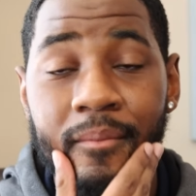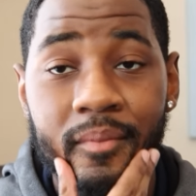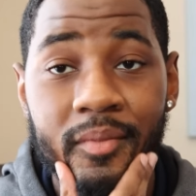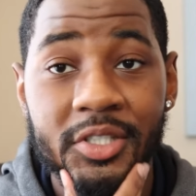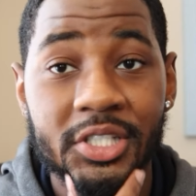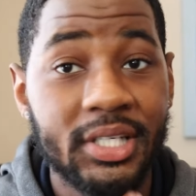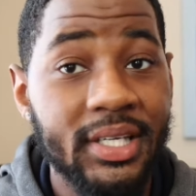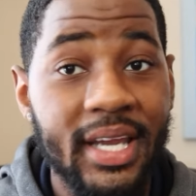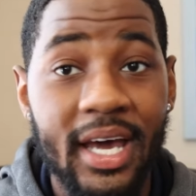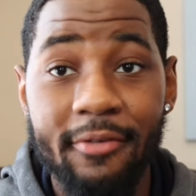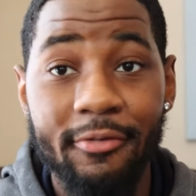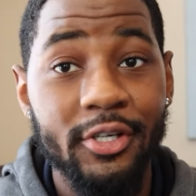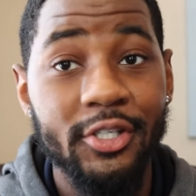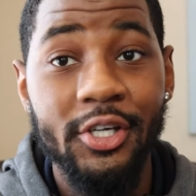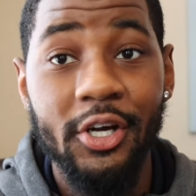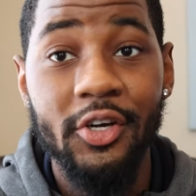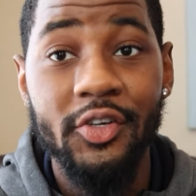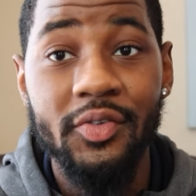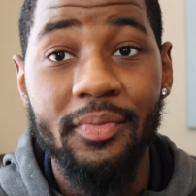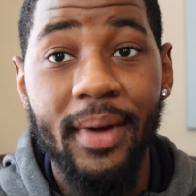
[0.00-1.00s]
She never
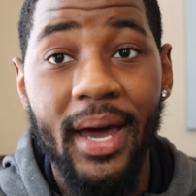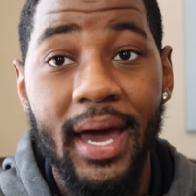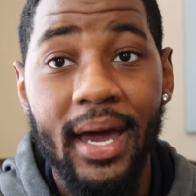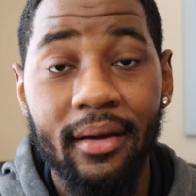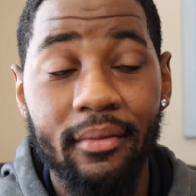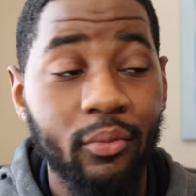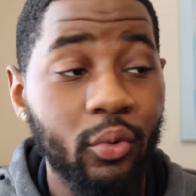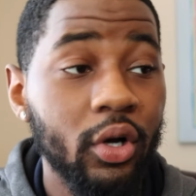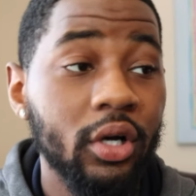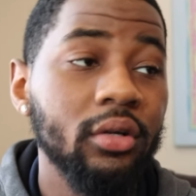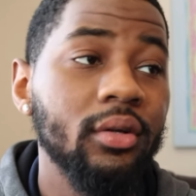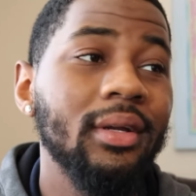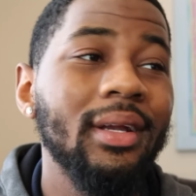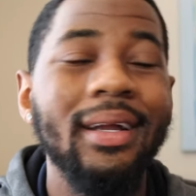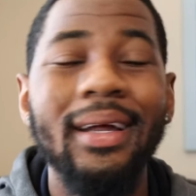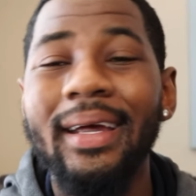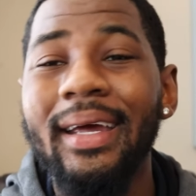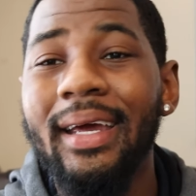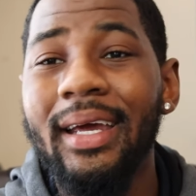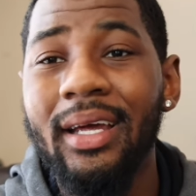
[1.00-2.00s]
turns back. Well,
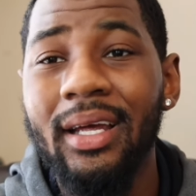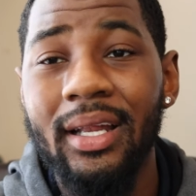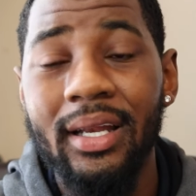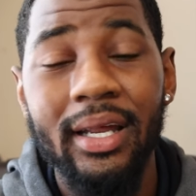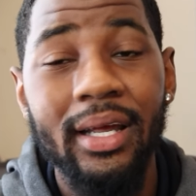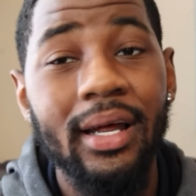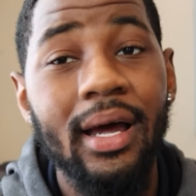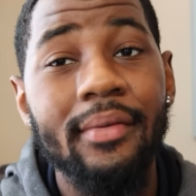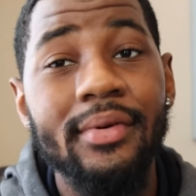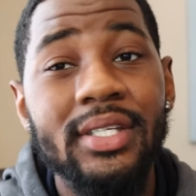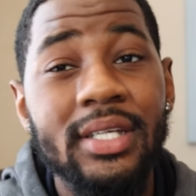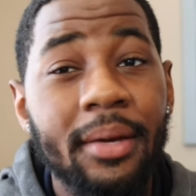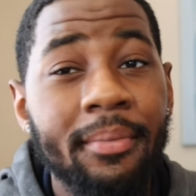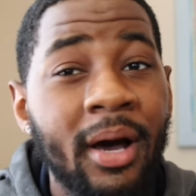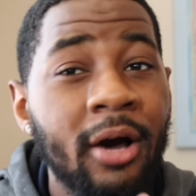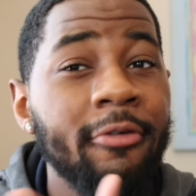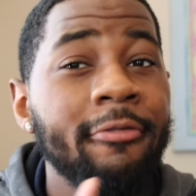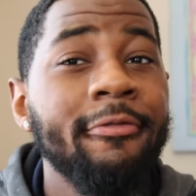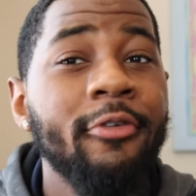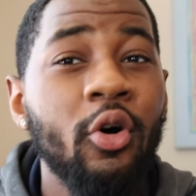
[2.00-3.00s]
eh, I would say
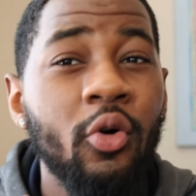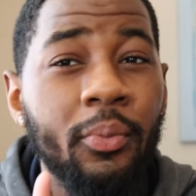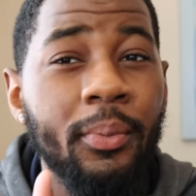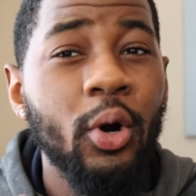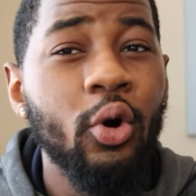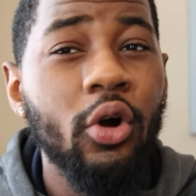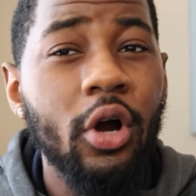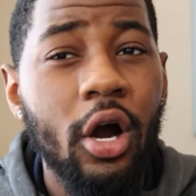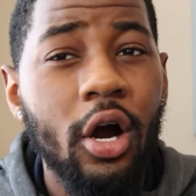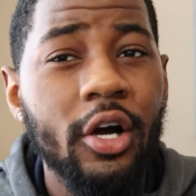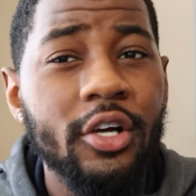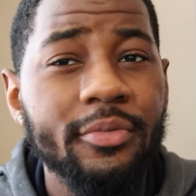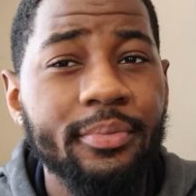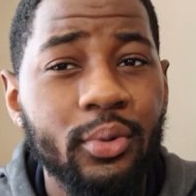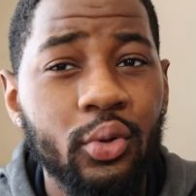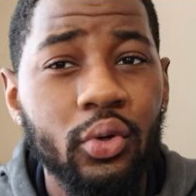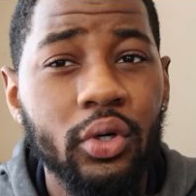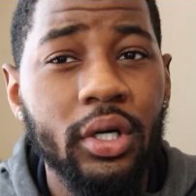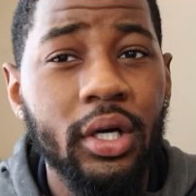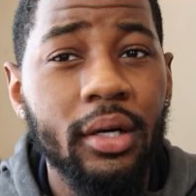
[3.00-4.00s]
about four more cars
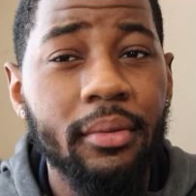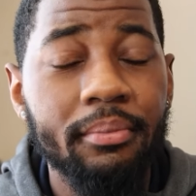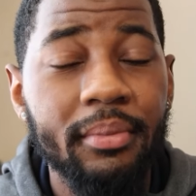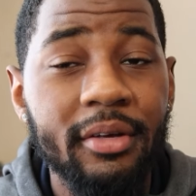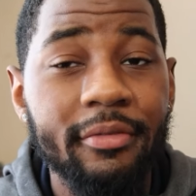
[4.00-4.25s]
pulled up